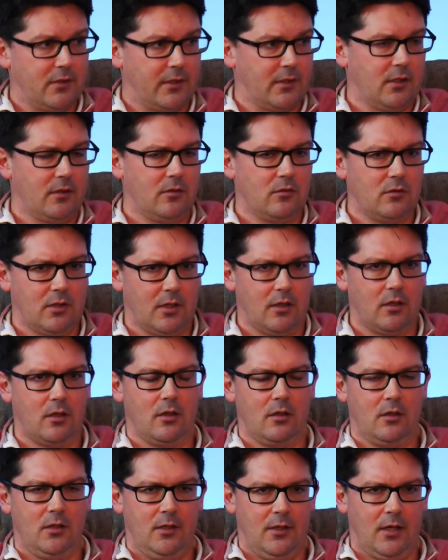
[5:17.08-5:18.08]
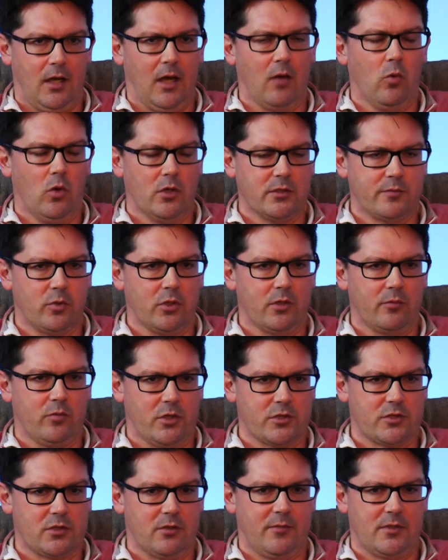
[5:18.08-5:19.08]
Like I was putting
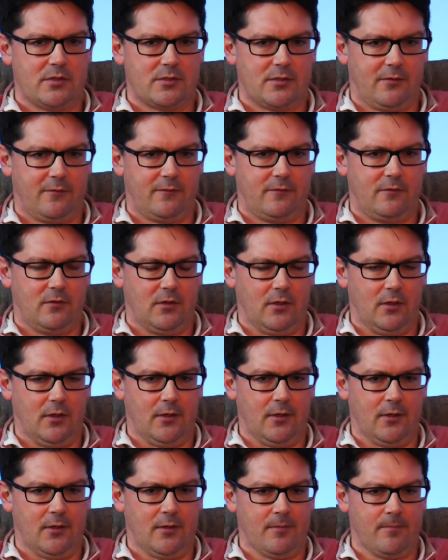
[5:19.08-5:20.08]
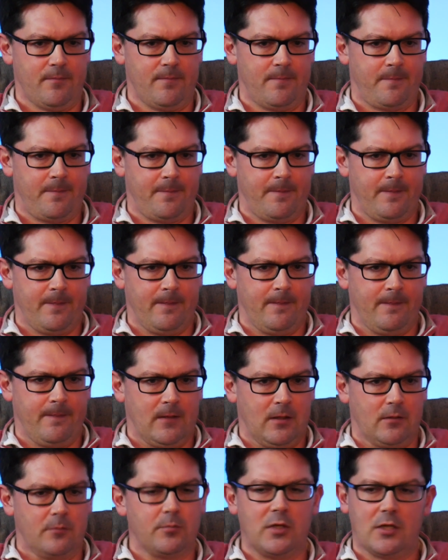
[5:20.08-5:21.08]
pressure on myself
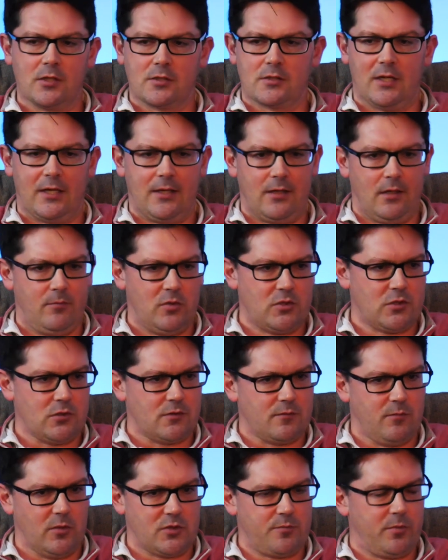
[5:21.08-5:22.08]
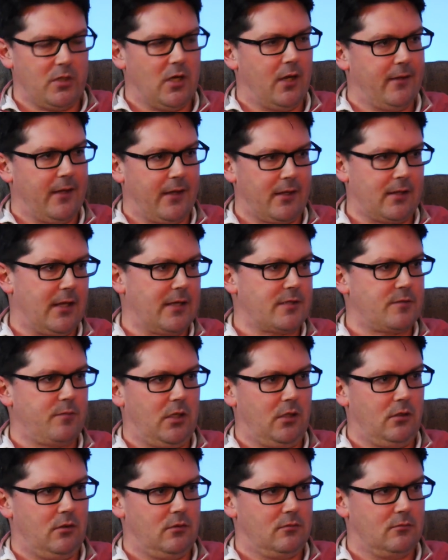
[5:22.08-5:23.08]
because I had ambitions much beyond that class
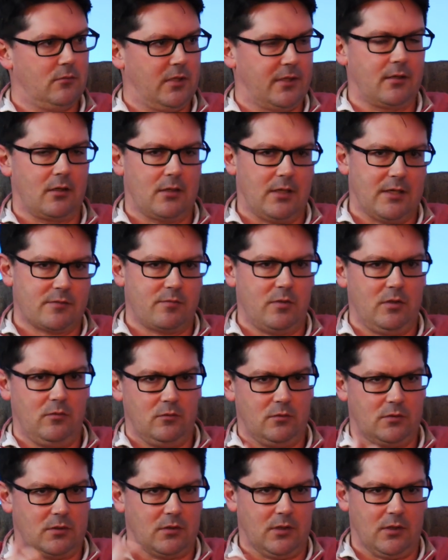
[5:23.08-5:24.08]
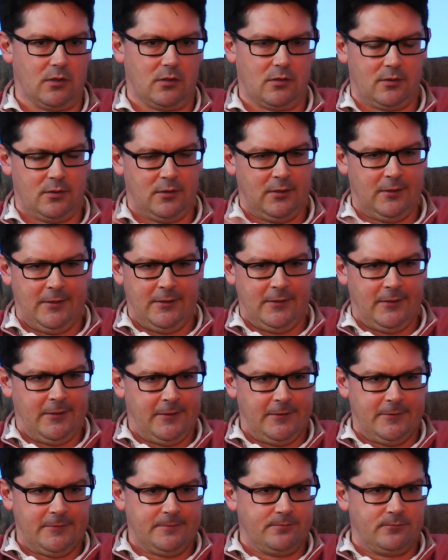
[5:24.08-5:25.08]
meet. Like the class meet was like
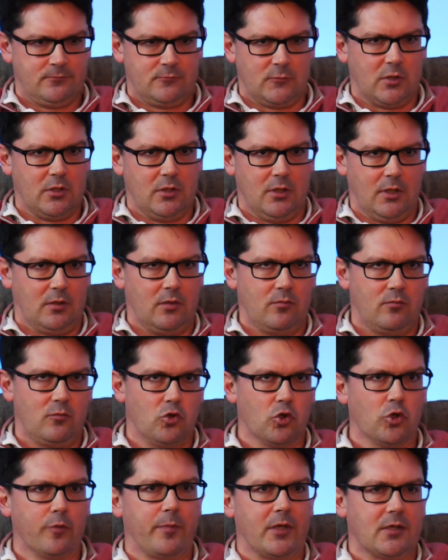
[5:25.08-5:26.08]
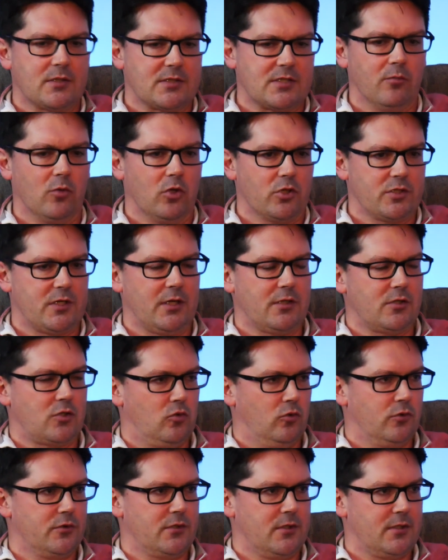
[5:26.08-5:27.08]
grouping similar sized
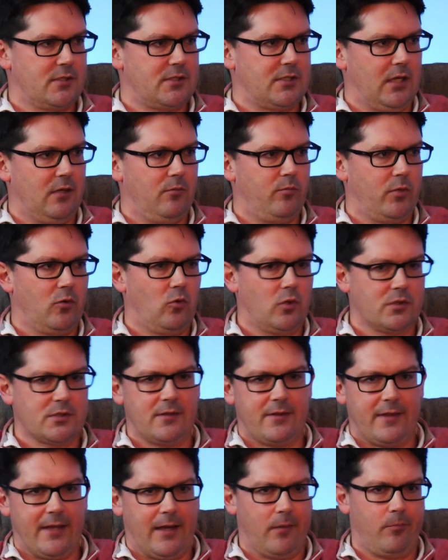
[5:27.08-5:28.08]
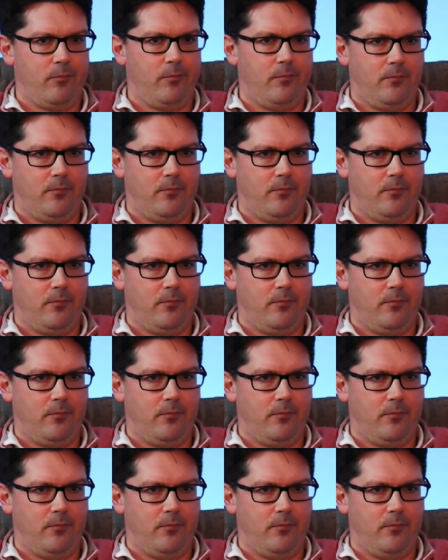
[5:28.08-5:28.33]
schools in the state, but it wasn't that